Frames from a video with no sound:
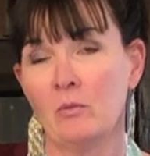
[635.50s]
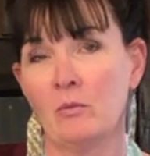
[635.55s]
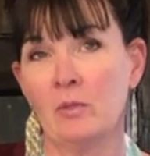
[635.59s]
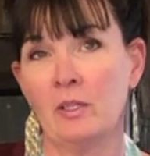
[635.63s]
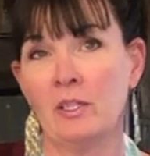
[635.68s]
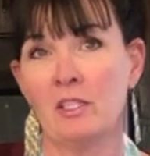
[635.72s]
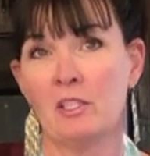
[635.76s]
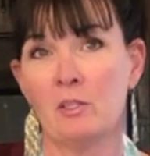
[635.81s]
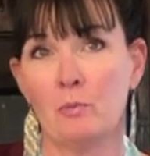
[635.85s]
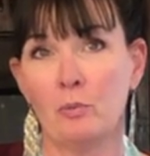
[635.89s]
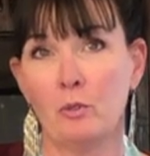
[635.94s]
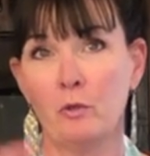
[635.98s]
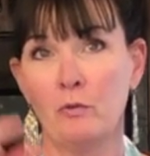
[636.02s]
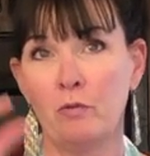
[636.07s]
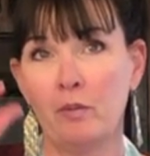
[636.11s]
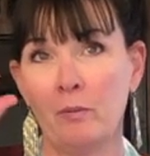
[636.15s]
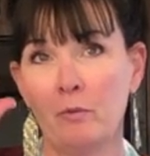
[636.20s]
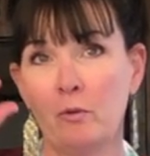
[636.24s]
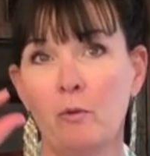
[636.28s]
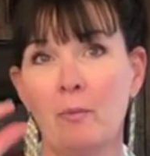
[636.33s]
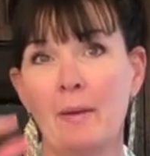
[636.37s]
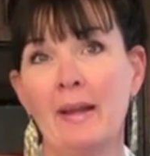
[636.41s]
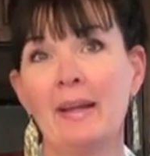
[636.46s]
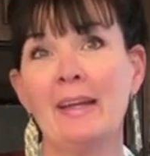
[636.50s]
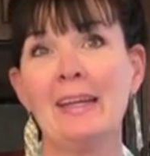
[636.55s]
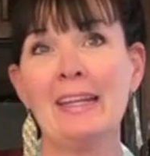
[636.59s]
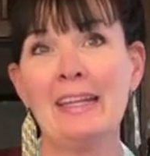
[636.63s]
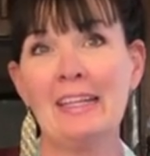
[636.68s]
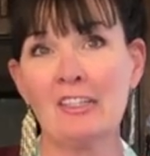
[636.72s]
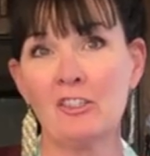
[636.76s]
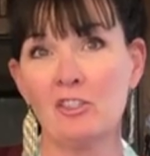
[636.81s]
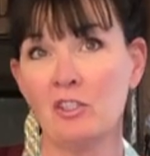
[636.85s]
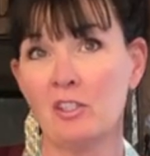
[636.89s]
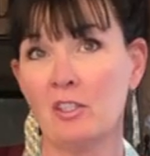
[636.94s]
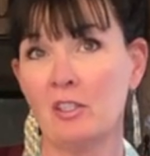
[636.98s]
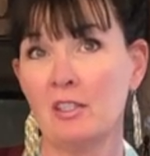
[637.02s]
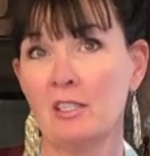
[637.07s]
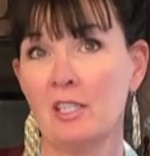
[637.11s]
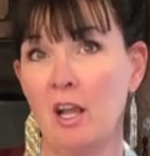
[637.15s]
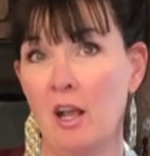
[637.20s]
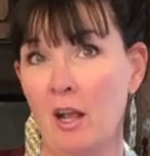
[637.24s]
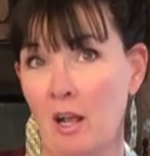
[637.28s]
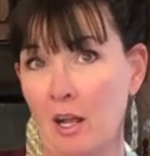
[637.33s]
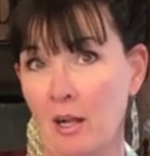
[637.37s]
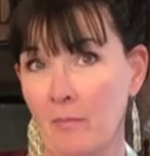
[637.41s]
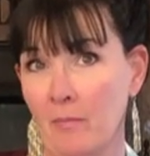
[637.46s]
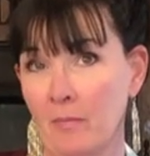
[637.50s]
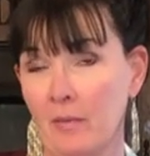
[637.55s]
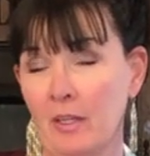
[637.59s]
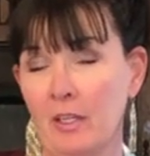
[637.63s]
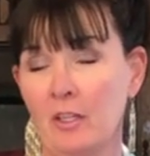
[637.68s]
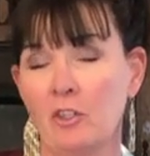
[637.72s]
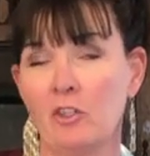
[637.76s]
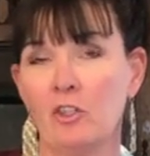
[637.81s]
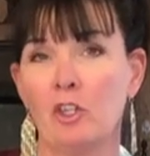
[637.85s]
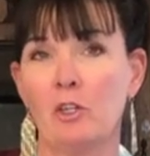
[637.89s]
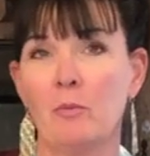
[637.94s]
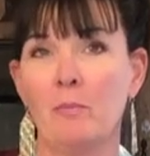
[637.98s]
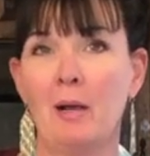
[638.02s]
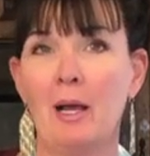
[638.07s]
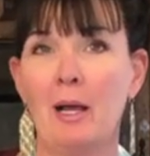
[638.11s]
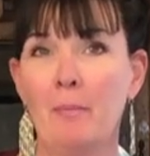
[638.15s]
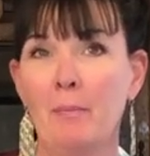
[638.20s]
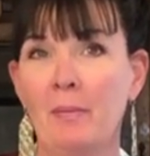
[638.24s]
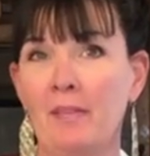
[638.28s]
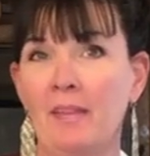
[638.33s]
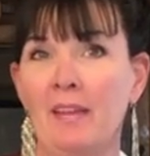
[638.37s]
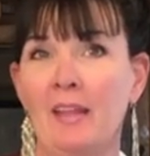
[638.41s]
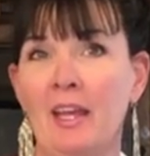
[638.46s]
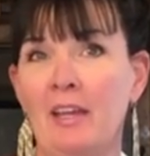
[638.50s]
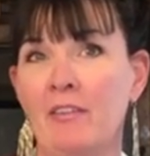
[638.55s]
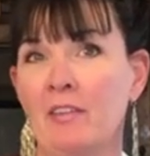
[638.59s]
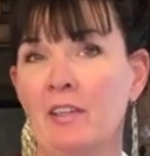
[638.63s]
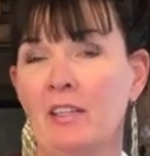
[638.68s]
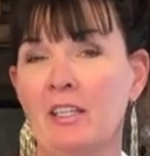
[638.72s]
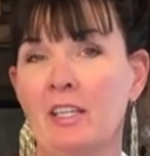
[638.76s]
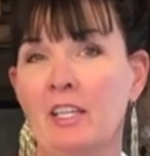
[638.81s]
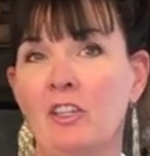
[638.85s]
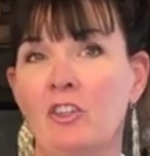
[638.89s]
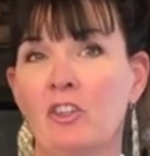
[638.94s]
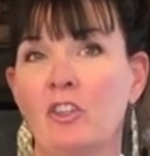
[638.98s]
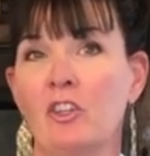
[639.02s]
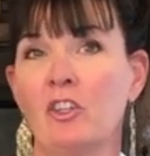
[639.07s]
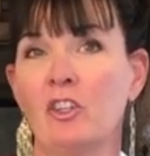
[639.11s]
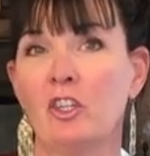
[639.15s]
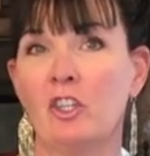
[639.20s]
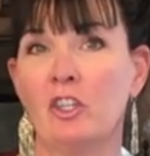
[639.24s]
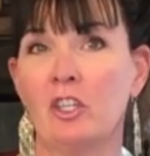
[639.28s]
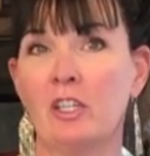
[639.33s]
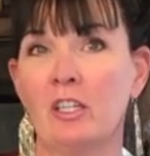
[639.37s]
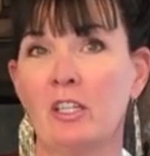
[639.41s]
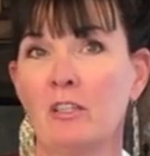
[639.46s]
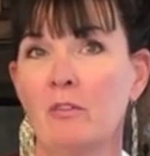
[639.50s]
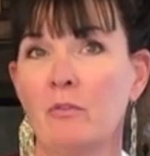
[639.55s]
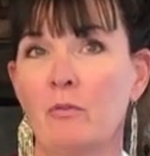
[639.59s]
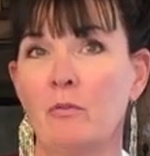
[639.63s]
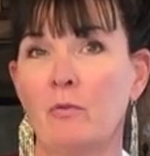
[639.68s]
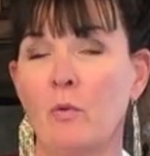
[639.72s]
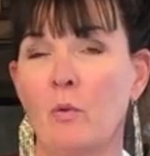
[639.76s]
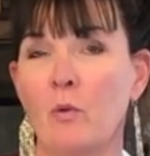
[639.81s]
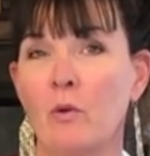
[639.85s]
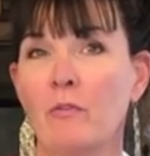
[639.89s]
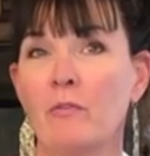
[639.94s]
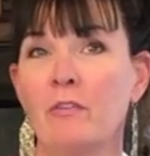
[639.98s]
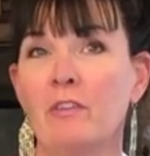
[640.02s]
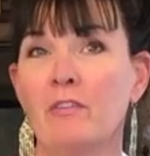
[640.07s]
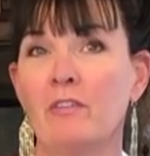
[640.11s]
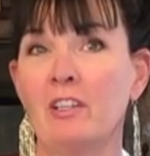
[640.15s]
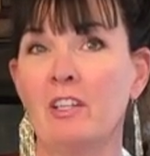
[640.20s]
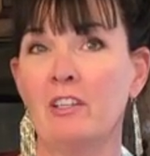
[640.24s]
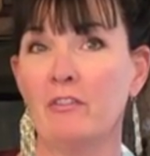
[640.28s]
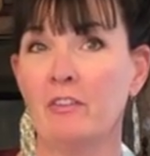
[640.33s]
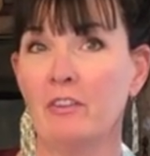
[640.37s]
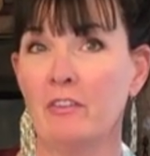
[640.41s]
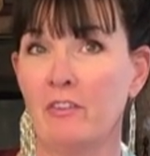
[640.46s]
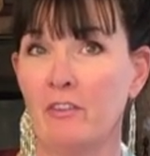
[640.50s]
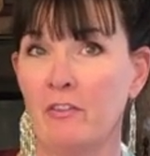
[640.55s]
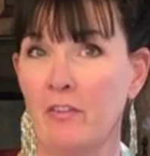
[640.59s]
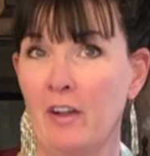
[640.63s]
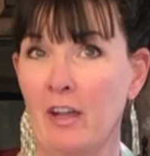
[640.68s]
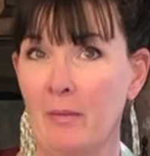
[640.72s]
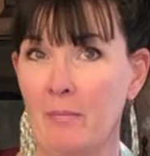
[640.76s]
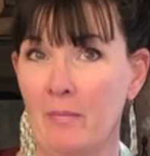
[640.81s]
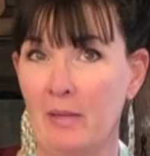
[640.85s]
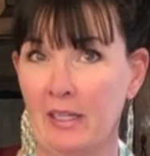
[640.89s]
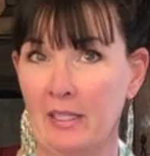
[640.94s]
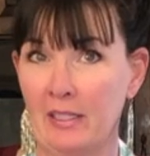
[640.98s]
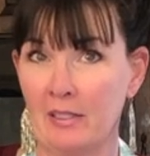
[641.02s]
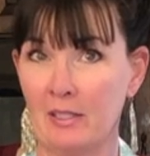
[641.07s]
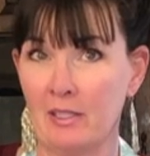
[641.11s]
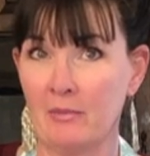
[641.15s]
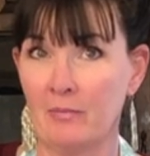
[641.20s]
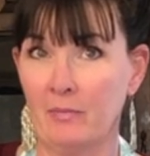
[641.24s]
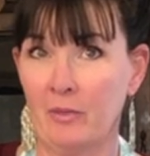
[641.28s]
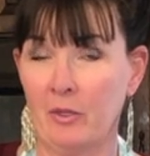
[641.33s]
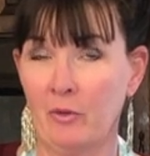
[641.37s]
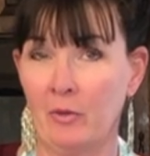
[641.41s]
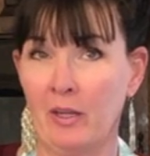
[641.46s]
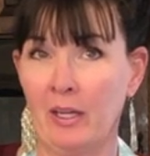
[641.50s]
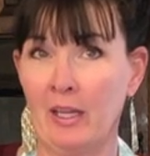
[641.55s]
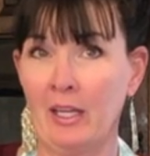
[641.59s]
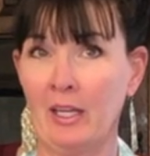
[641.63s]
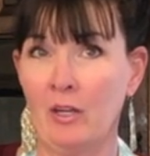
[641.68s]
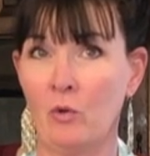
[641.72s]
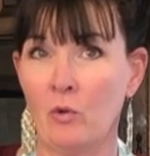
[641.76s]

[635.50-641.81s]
when it's proofed up to about 1 inch to the top, you're gonna pop it in the oven and you're gonna cook it for 50 to 55 minutes, okay?